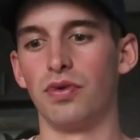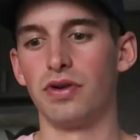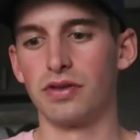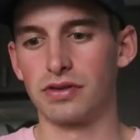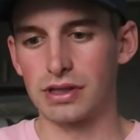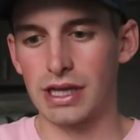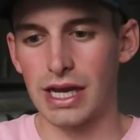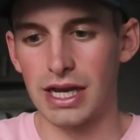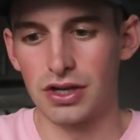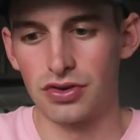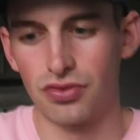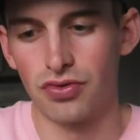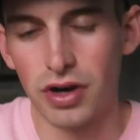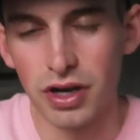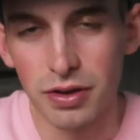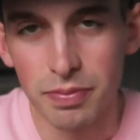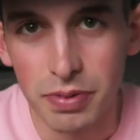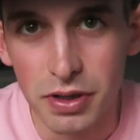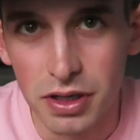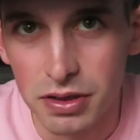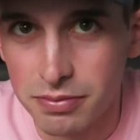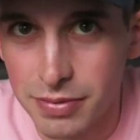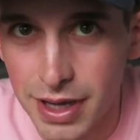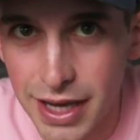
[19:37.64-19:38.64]
With that drink
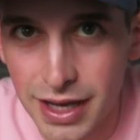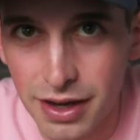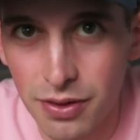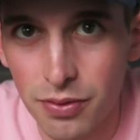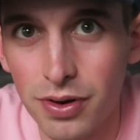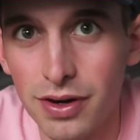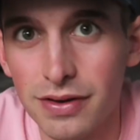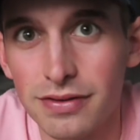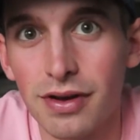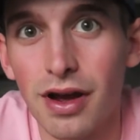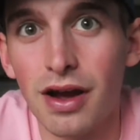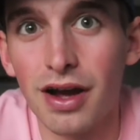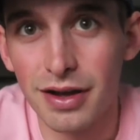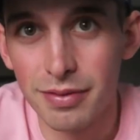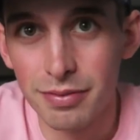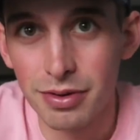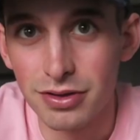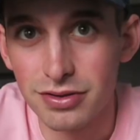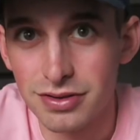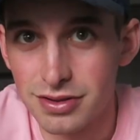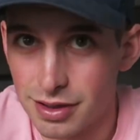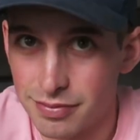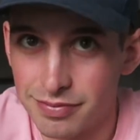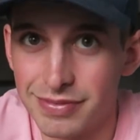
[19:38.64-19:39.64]
being made, I want to talk
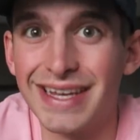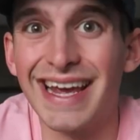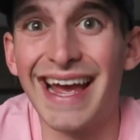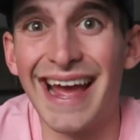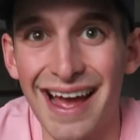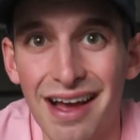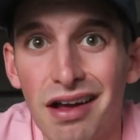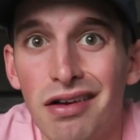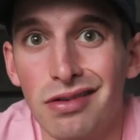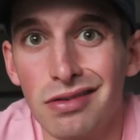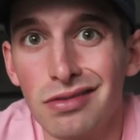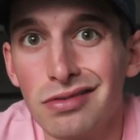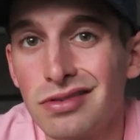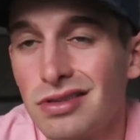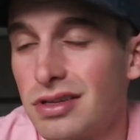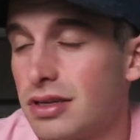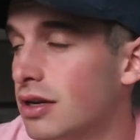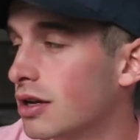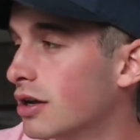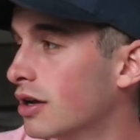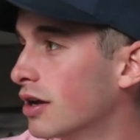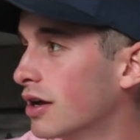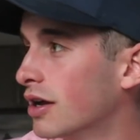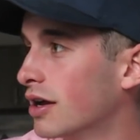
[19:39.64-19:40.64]
about something else.
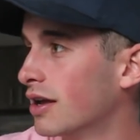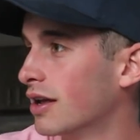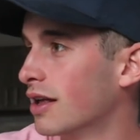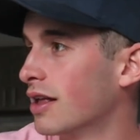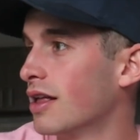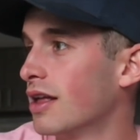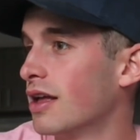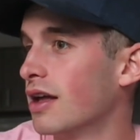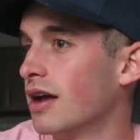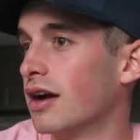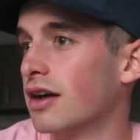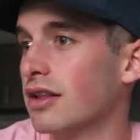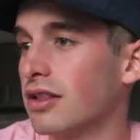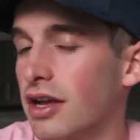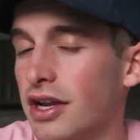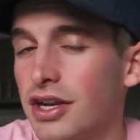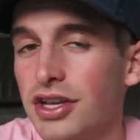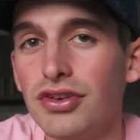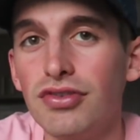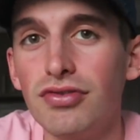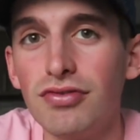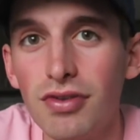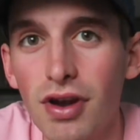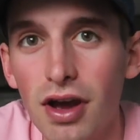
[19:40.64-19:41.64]
A lot
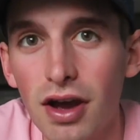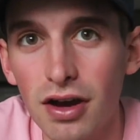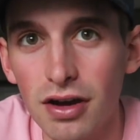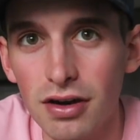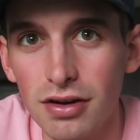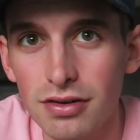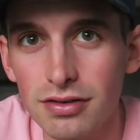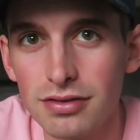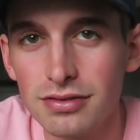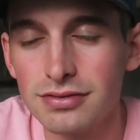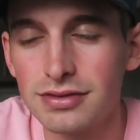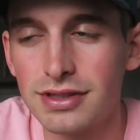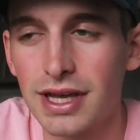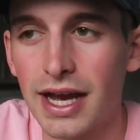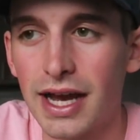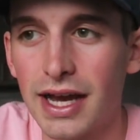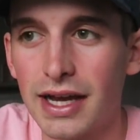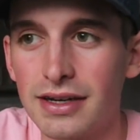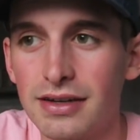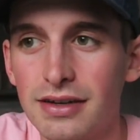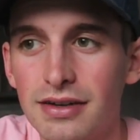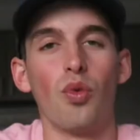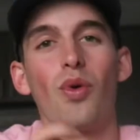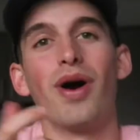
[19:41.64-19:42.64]
of you know
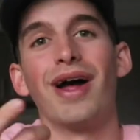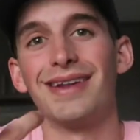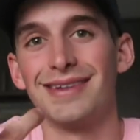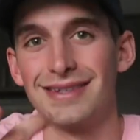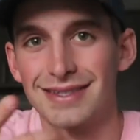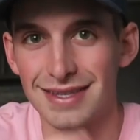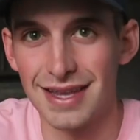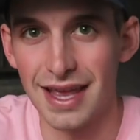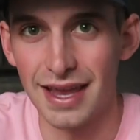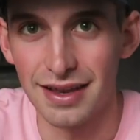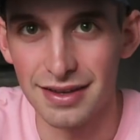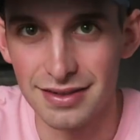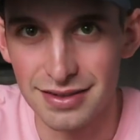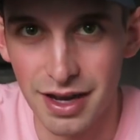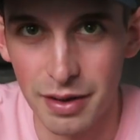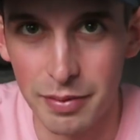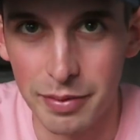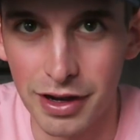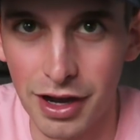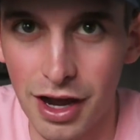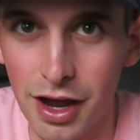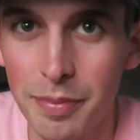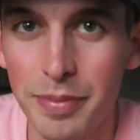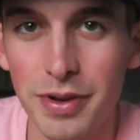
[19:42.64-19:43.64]
that Wednesday is
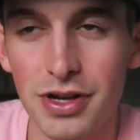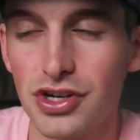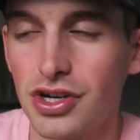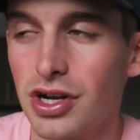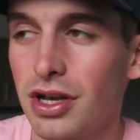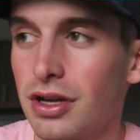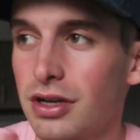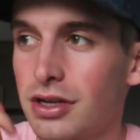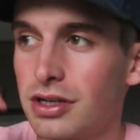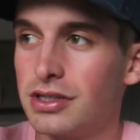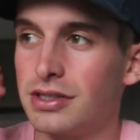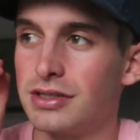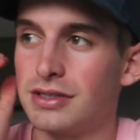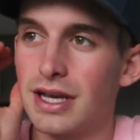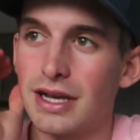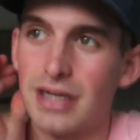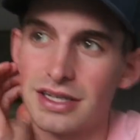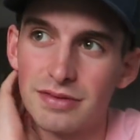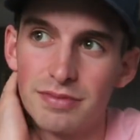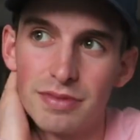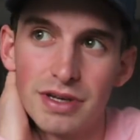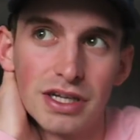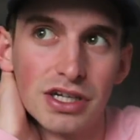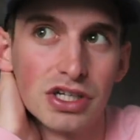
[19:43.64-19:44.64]
coming up. Angelica just
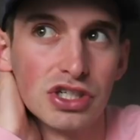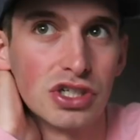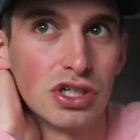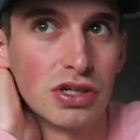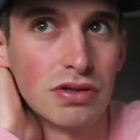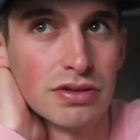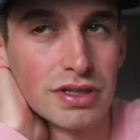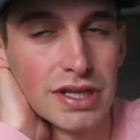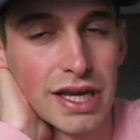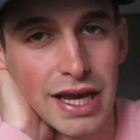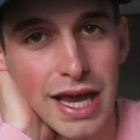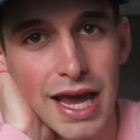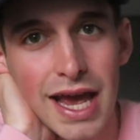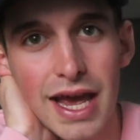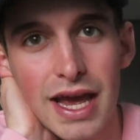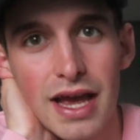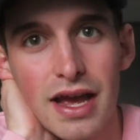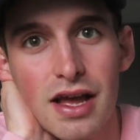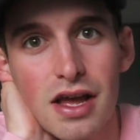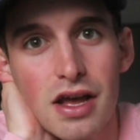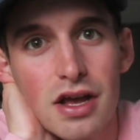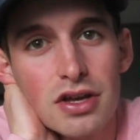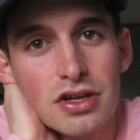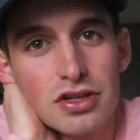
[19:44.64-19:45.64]
texted me and she was like,
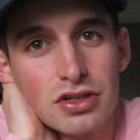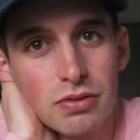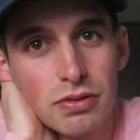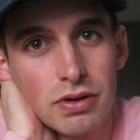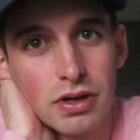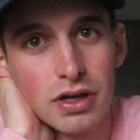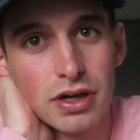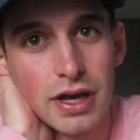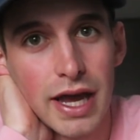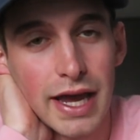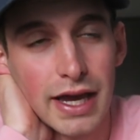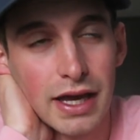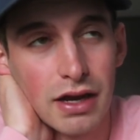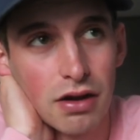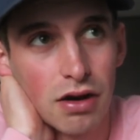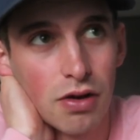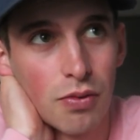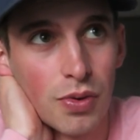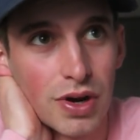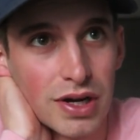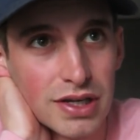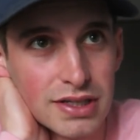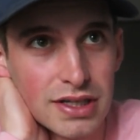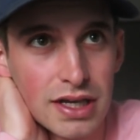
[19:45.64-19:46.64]
"Hey, so we're gonna hang out
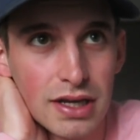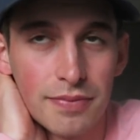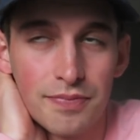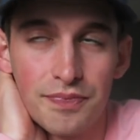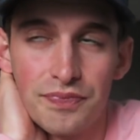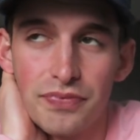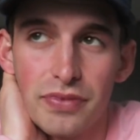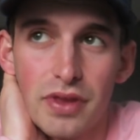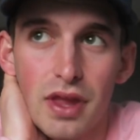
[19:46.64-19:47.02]
on Wednesday."